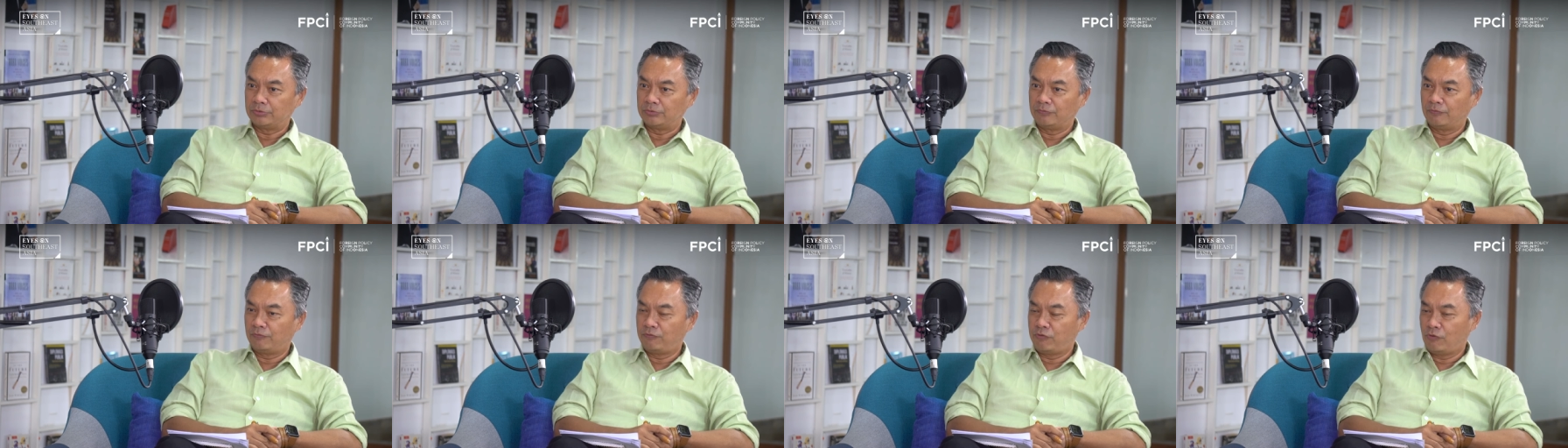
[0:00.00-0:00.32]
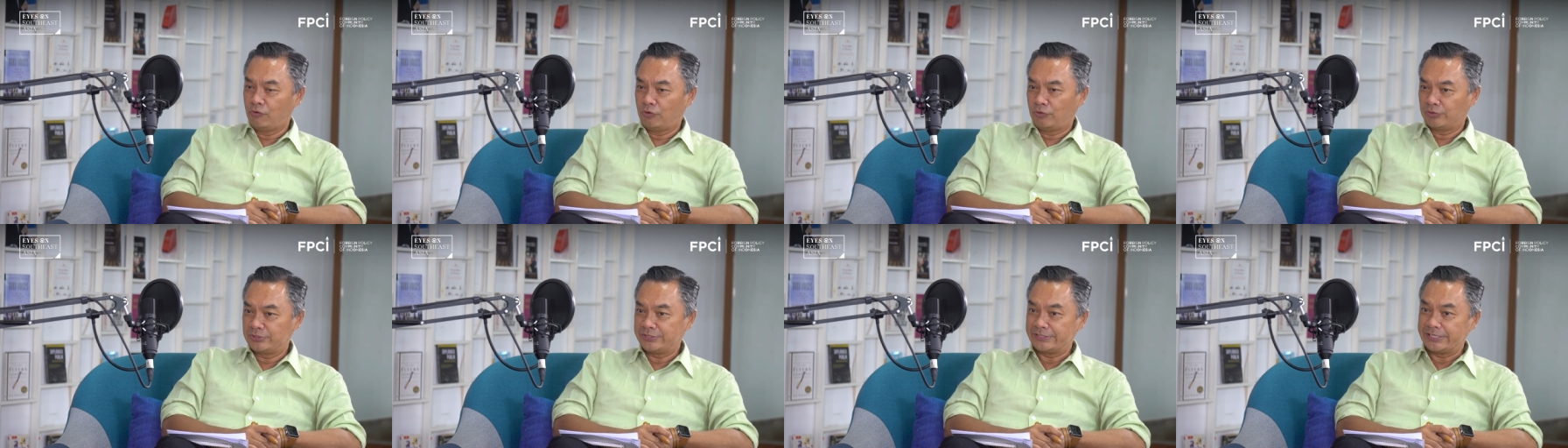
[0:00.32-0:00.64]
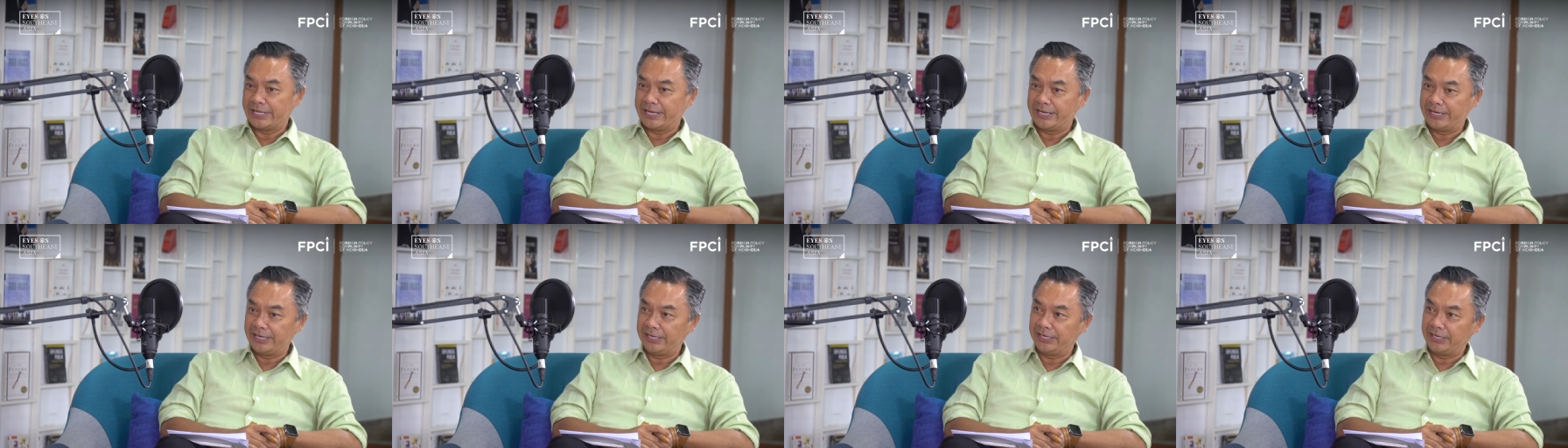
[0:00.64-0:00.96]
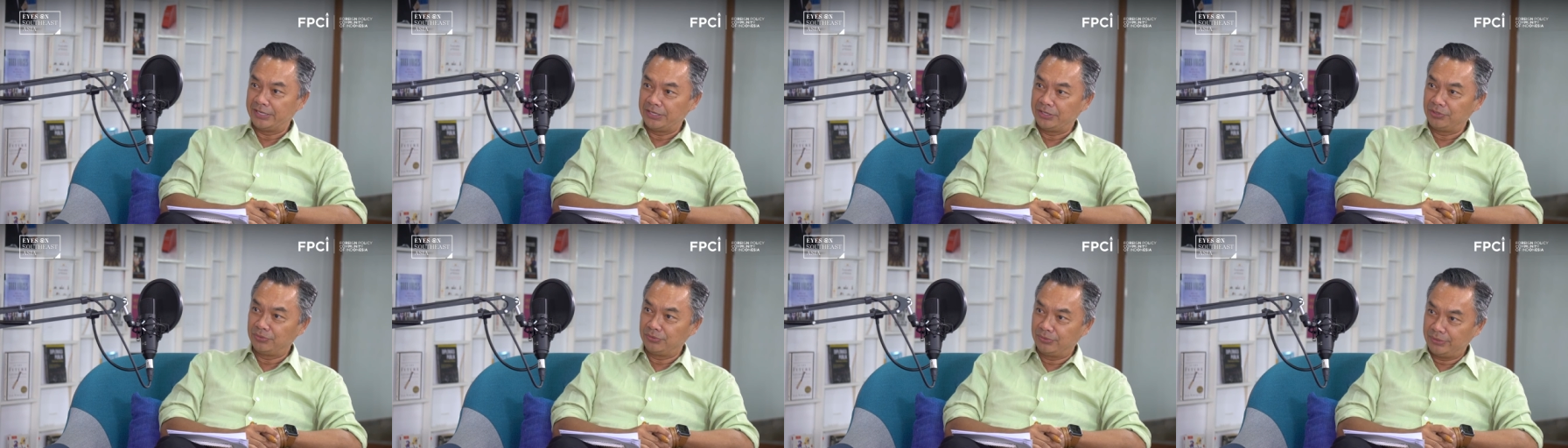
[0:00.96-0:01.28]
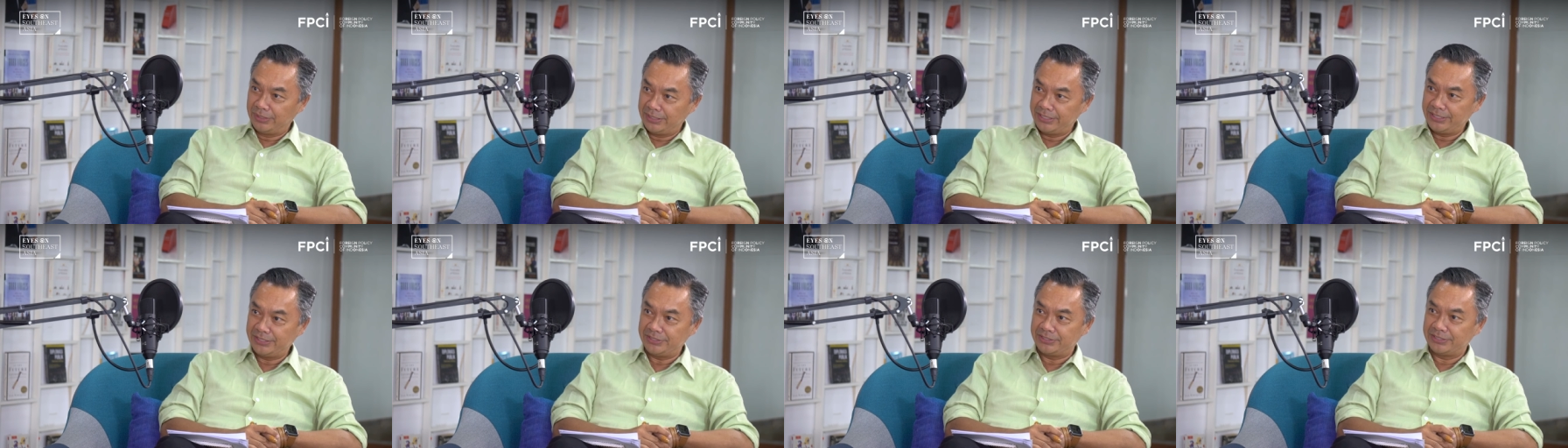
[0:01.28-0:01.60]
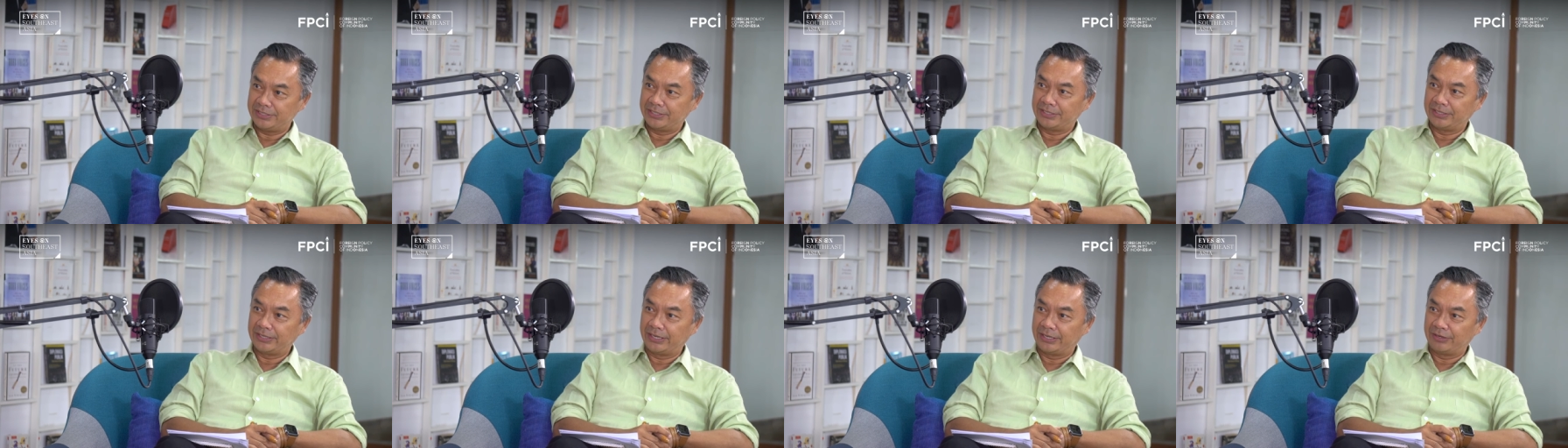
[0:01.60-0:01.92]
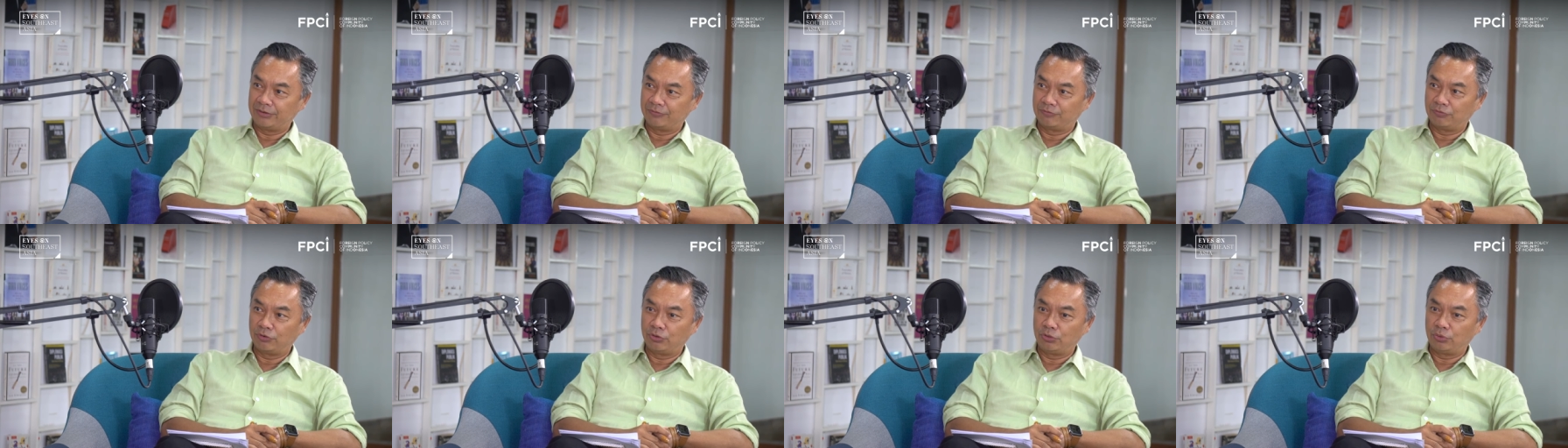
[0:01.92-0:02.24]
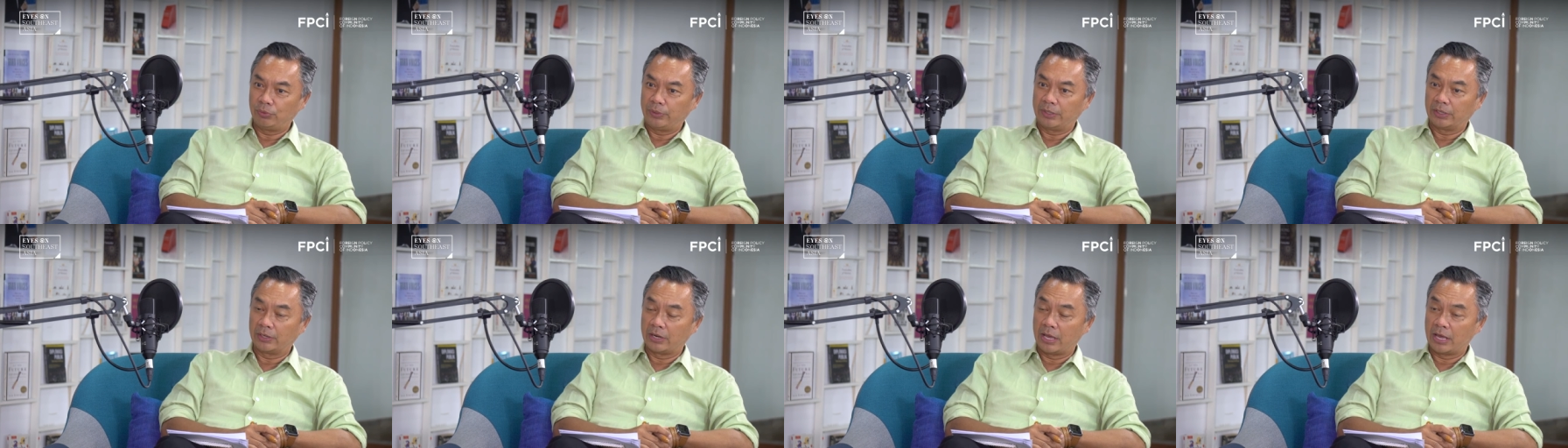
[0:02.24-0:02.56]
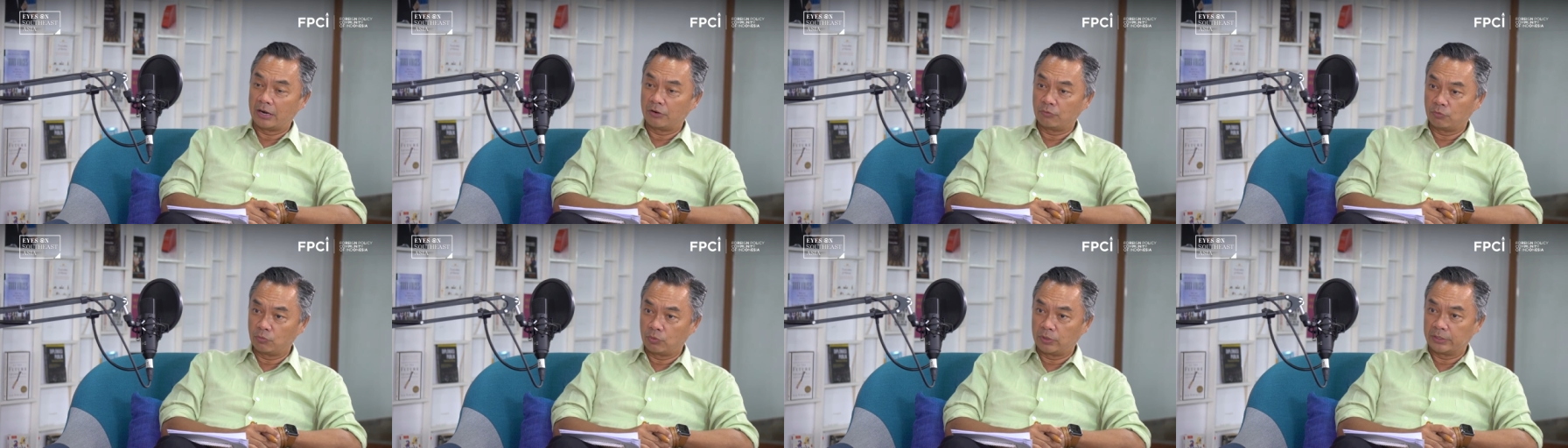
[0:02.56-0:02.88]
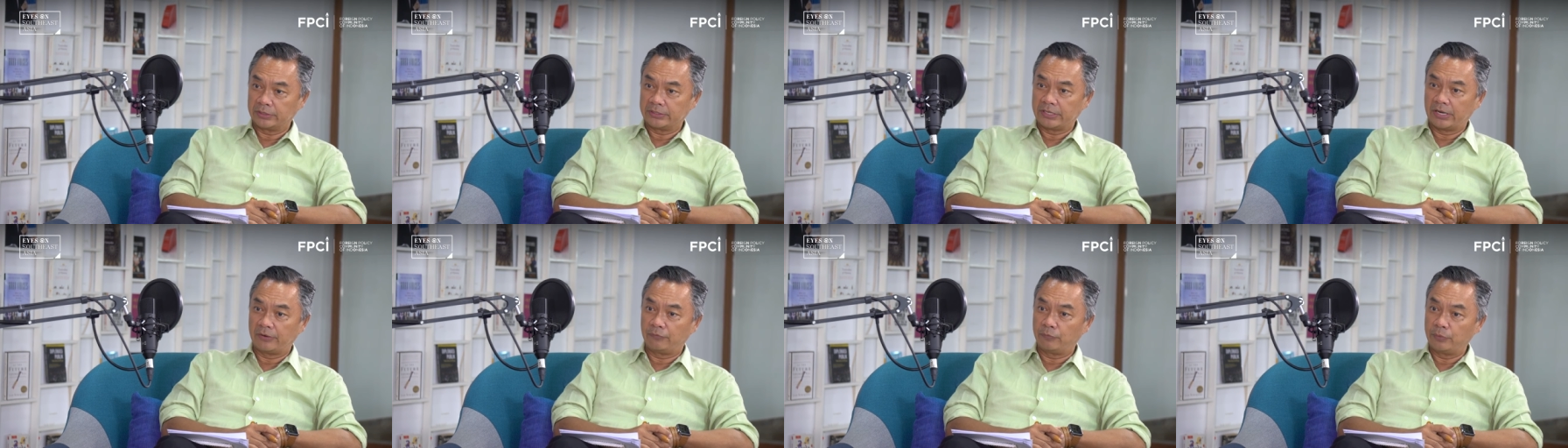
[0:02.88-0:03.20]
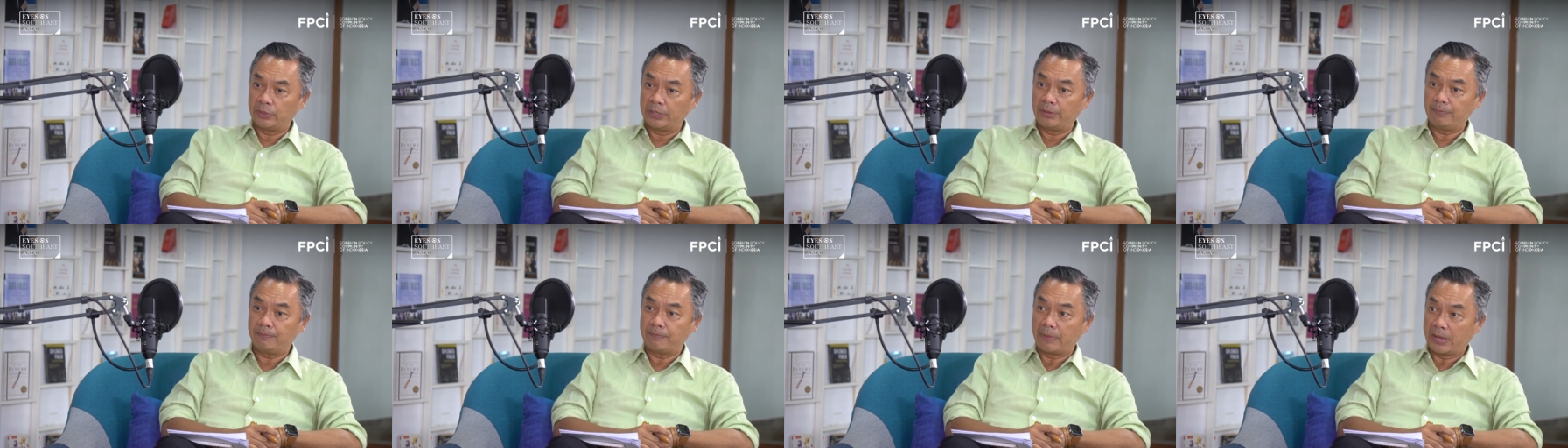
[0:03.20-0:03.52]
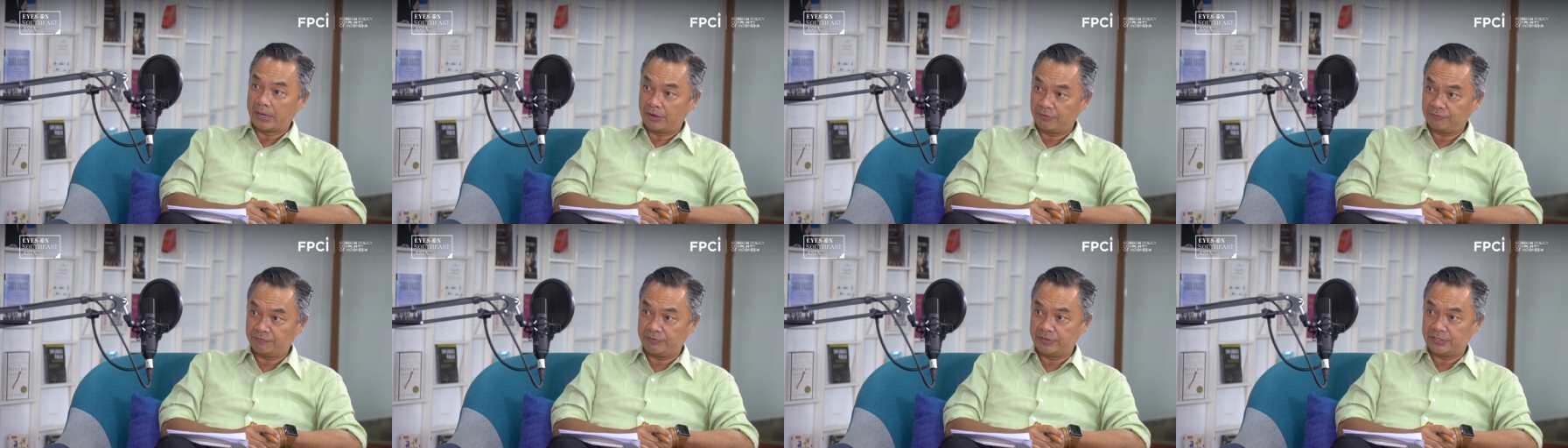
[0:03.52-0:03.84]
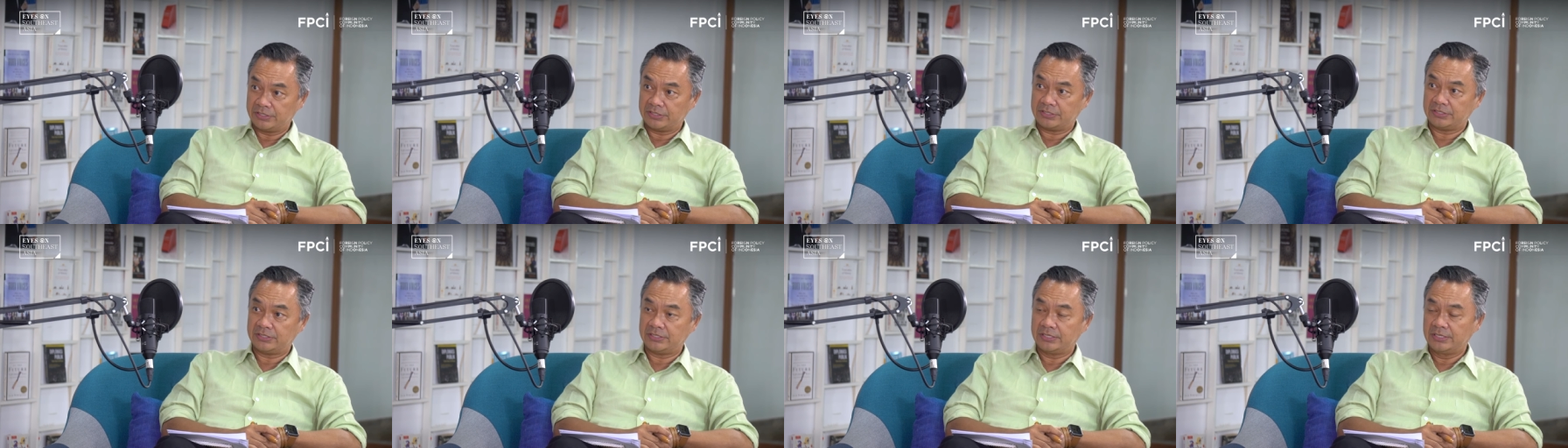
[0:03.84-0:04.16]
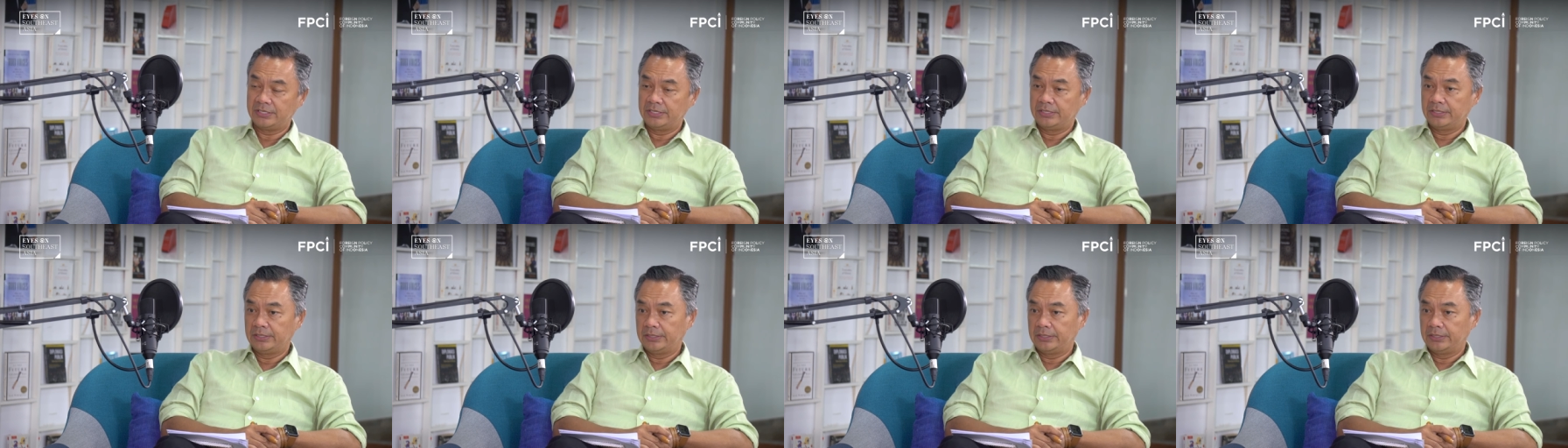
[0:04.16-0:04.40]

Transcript: for staying in Indonesia and for doing a lot of work that really benefits